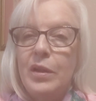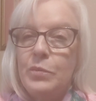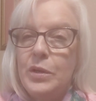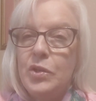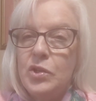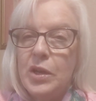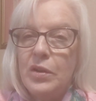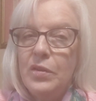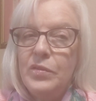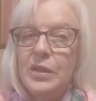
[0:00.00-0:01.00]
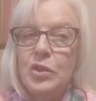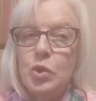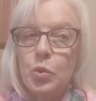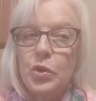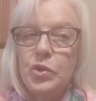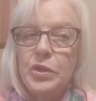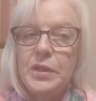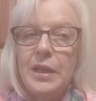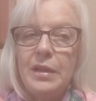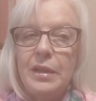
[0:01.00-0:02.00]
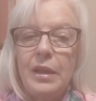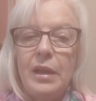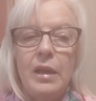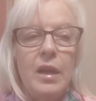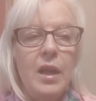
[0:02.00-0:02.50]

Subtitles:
empty shelves and shortages in the